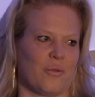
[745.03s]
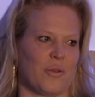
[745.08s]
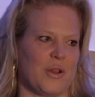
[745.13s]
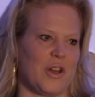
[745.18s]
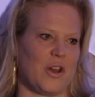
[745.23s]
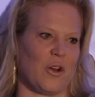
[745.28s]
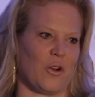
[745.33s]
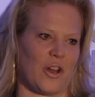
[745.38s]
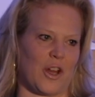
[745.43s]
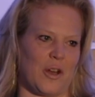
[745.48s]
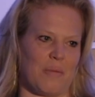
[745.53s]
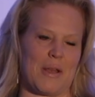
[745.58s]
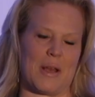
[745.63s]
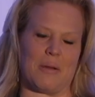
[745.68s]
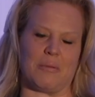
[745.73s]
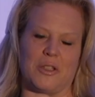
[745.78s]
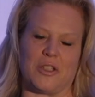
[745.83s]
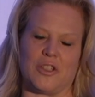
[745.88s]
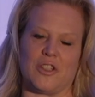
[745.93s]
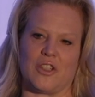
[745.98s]
we're not going to be
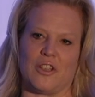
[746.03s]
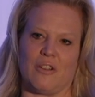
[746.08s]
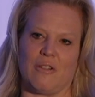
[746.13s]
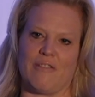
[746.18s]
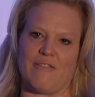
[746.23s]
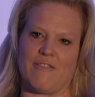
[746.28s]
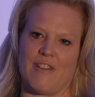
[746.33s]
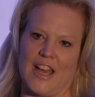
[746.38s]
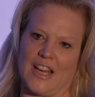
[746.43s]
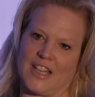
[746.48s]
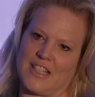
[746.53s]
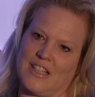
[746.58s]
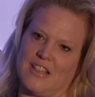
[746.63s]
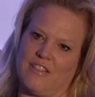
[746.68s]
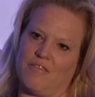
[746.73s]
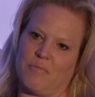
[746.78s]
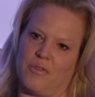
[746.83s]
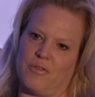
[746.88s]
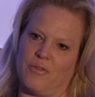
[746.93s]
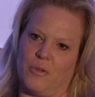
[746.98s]
able to do
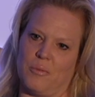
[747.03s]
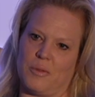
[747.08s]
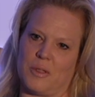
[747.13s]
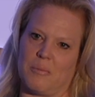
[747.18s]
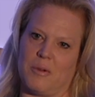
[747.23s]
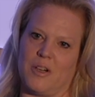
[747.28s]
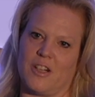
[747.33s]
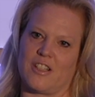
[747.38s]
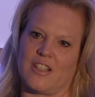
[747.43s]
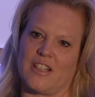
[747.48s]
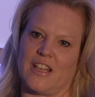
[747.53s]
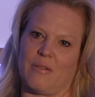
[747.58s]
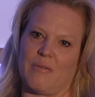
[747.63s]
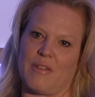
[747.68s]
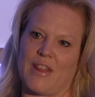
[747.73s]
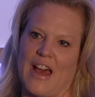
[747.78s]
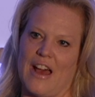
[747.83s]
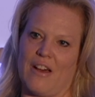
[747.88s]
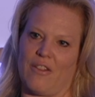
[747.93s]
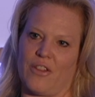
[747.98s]
effective performance marketing
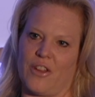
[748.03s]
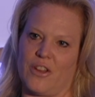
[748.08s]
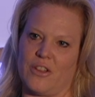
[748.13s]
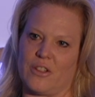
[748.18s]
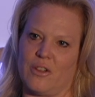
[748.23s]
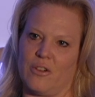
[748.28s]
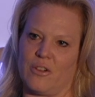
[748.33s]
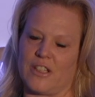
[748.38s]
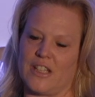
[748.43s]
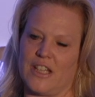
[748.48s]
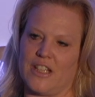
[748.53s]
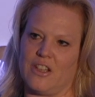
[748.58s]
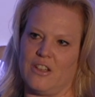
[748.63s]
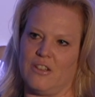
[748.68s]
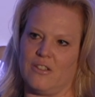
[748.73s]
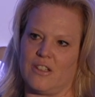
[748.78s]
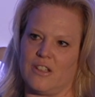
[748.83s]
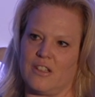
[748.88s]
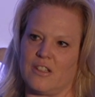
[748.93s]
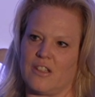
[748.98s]
without those logged in
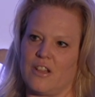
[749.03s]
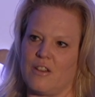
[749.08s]
users.